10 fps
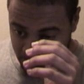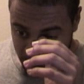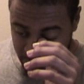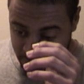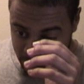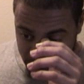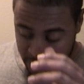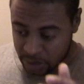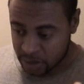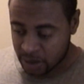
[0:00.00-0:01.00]

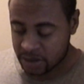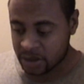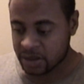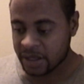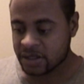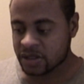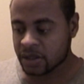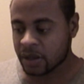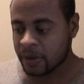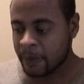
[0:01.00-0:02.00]
and I think that's
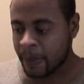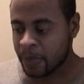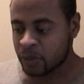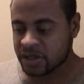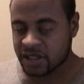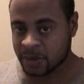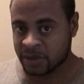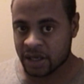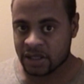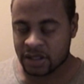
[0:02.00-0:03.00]
what this
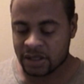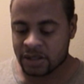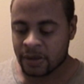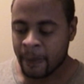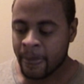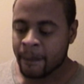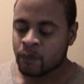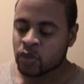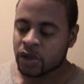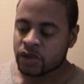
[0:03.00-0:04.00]
expectation is.
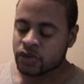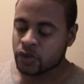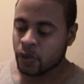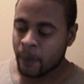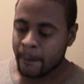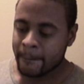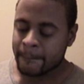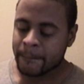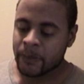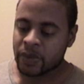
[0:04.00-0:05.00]
So,
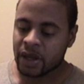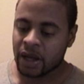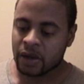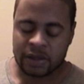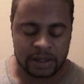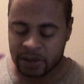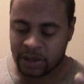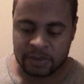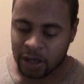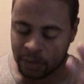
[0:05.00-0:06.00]

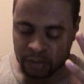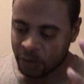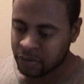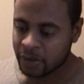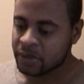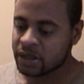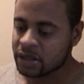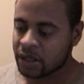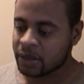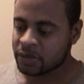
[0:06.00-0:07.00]
I'm
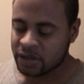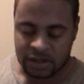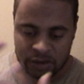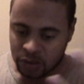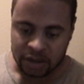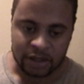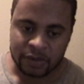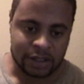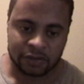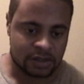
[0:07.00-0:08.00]
rambling, I'm just talking, I'm
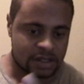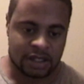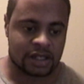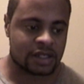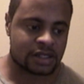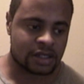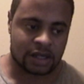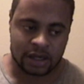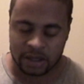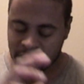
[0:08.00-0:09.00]
not even saying anything.
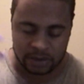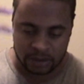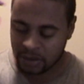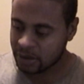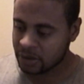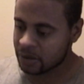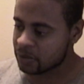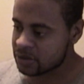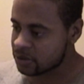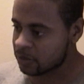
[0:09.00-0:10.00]
Quelle
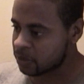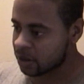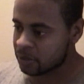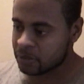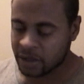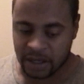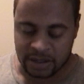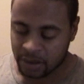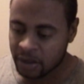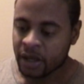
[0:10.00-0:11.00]
was it about
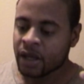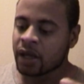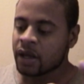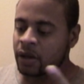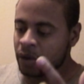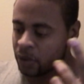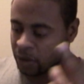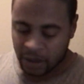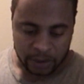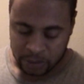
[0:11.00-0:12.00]
merde?
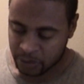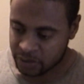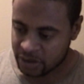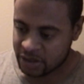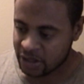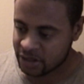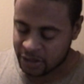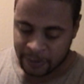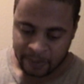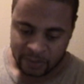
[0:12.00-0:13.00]
Ah, l'honneur, I see.
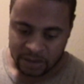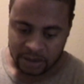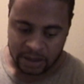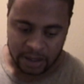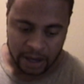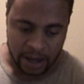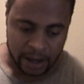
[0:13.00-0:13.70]
Um,